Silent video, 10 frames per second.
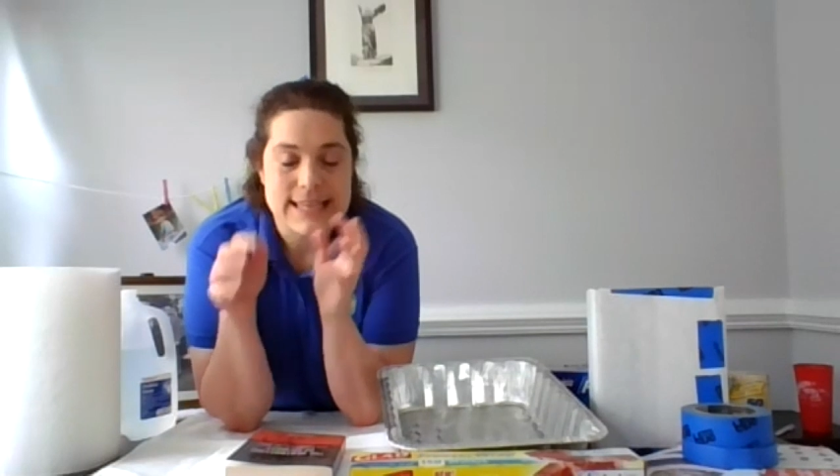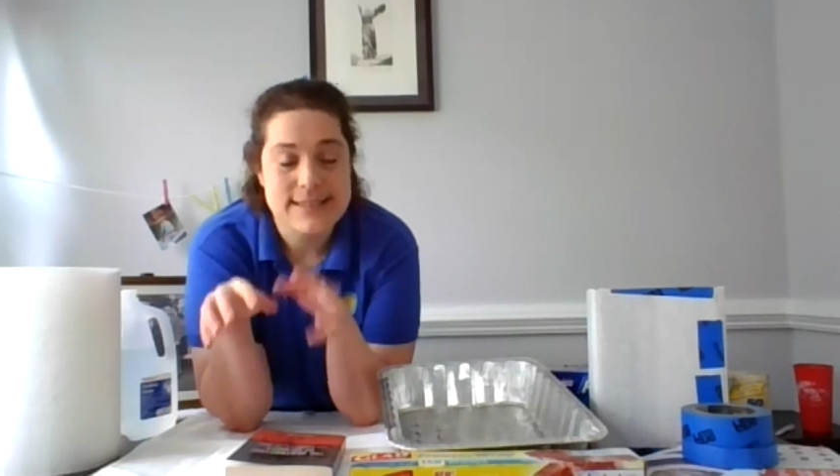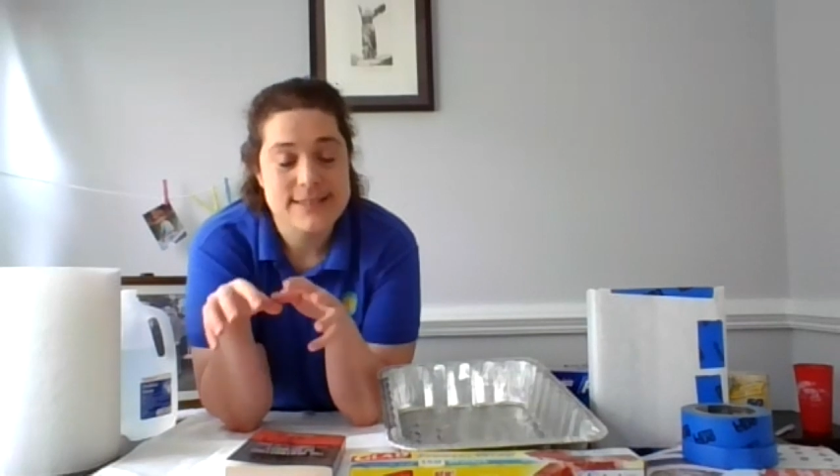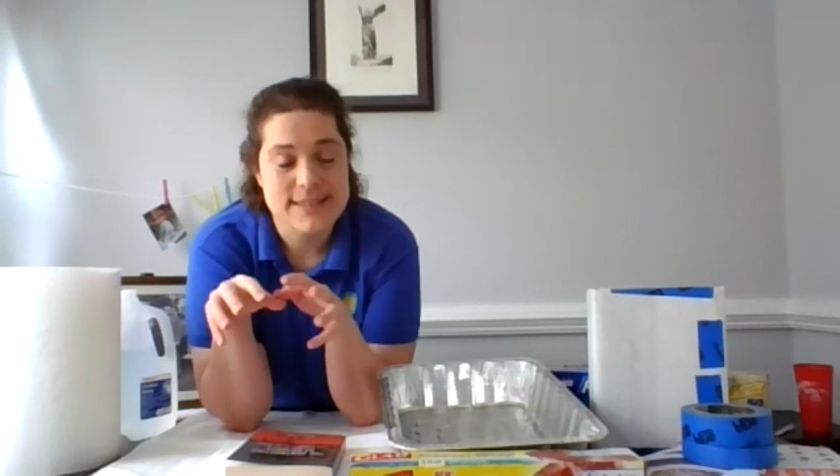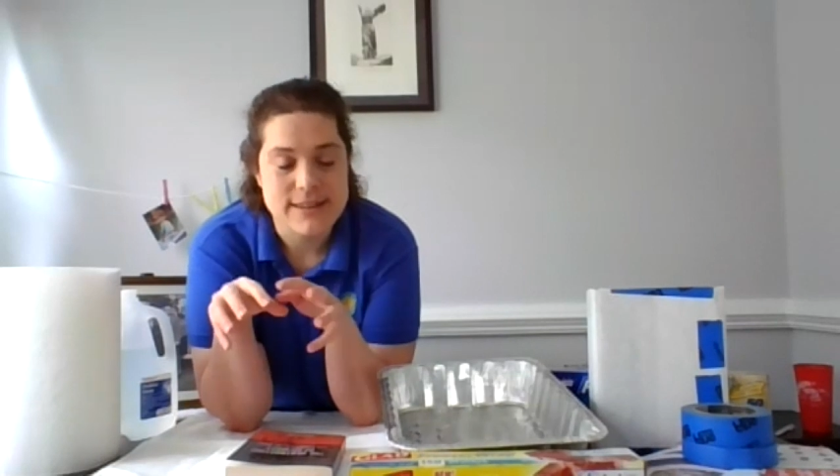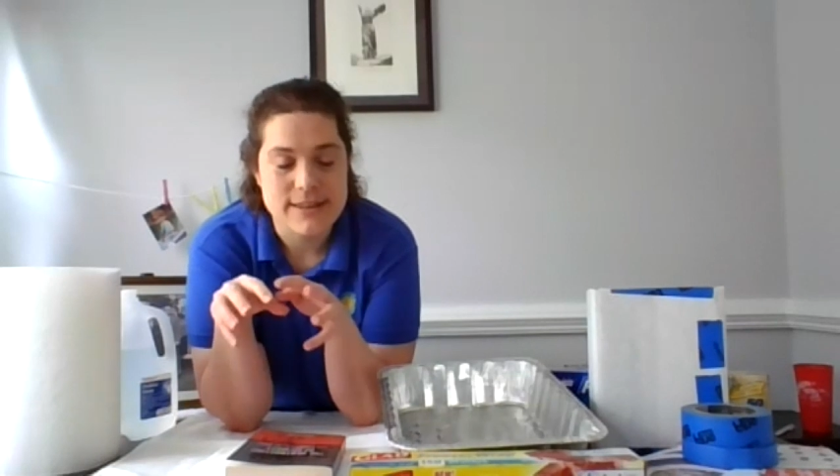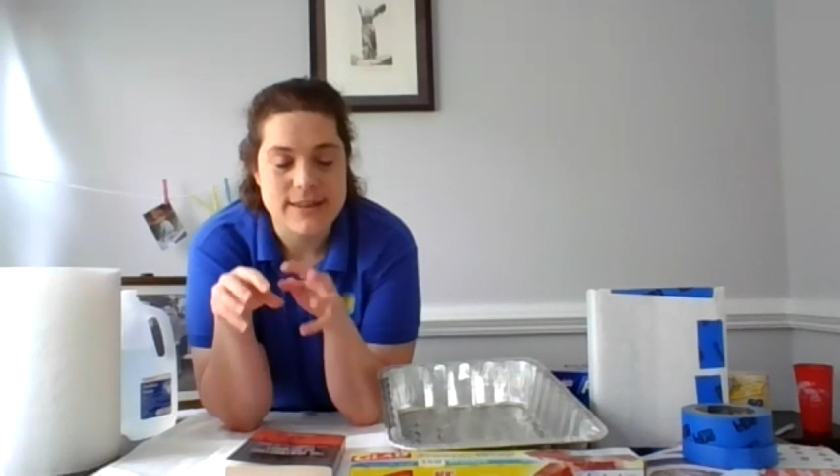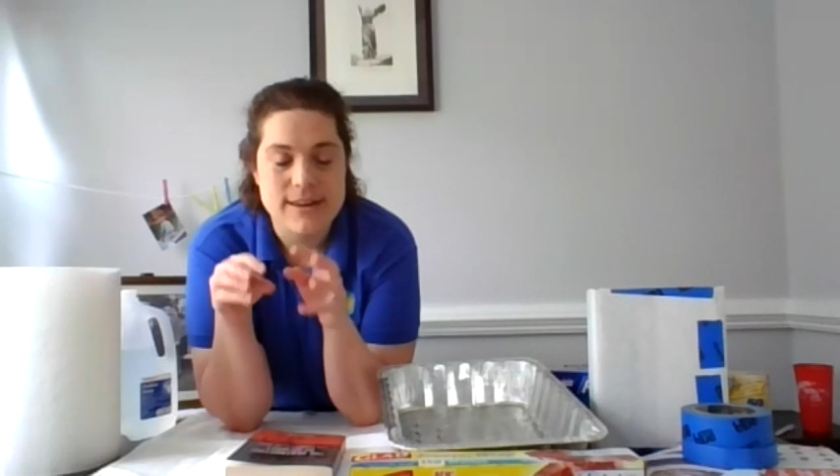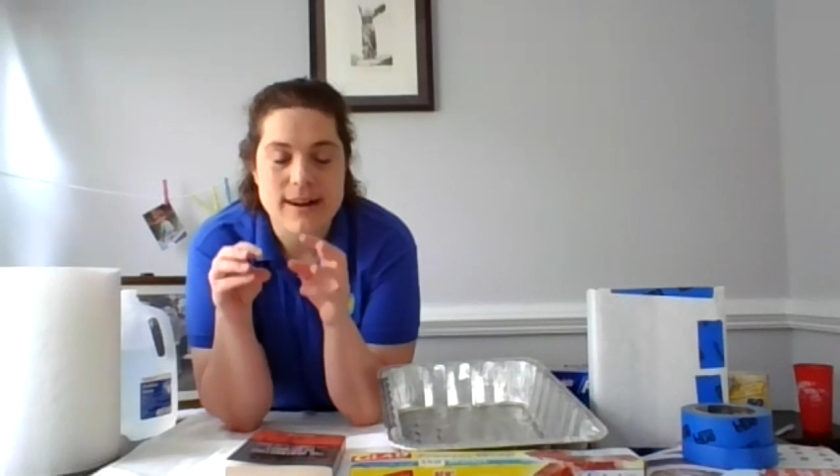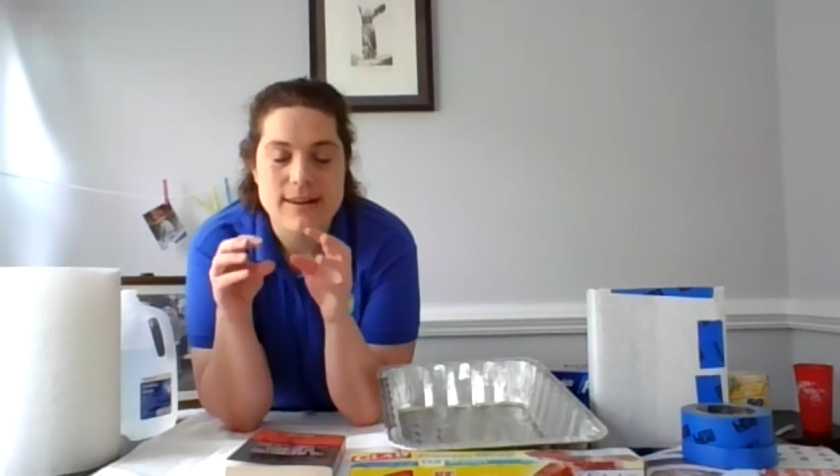
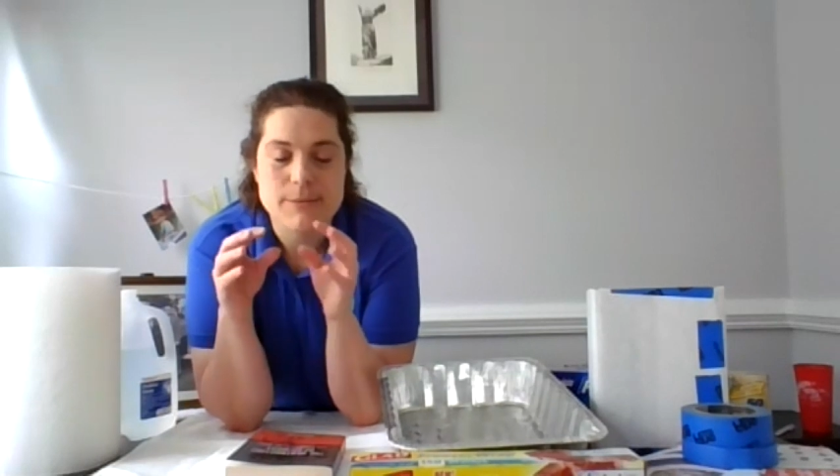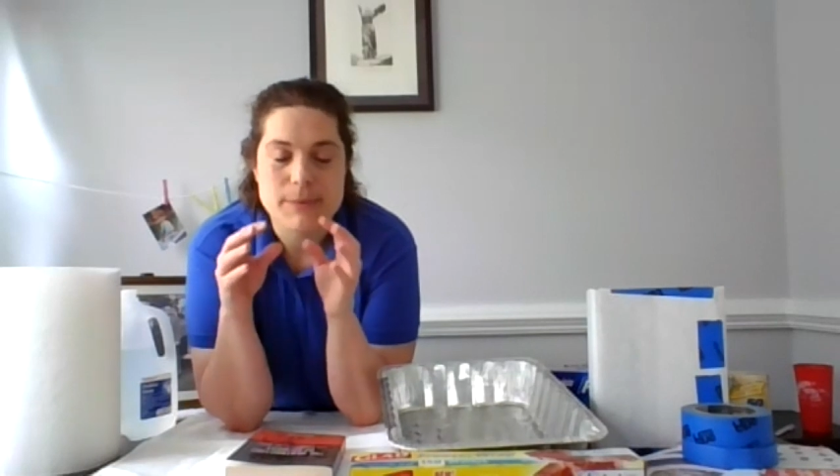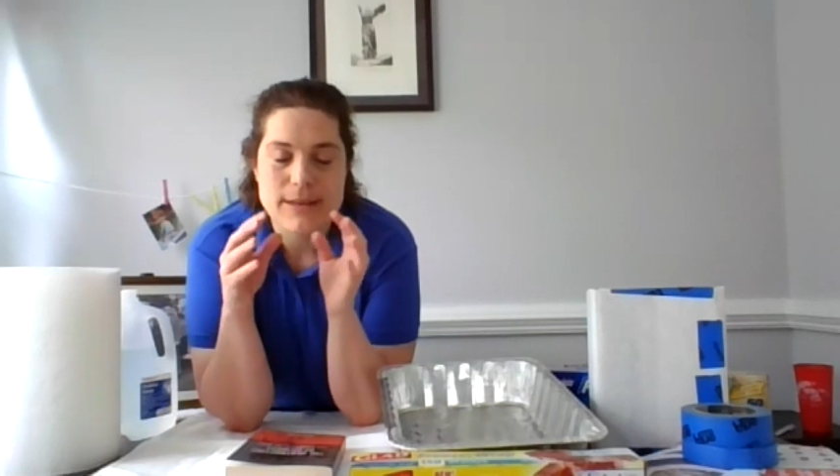easier um,